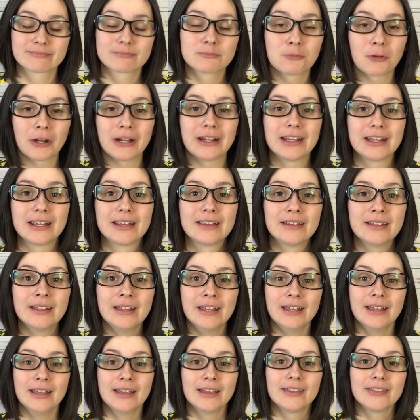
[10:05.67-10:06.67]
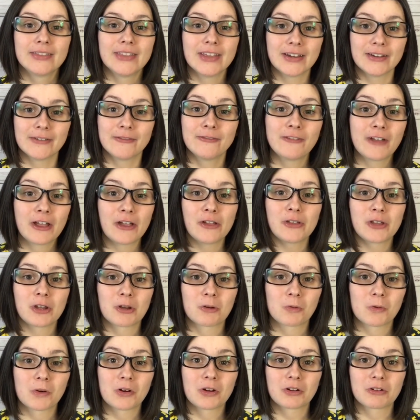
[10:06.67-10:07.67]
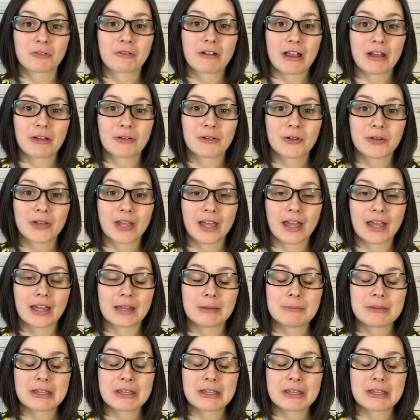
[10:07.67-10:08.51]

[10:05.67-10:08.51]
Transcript: spreading the failure word around, okay?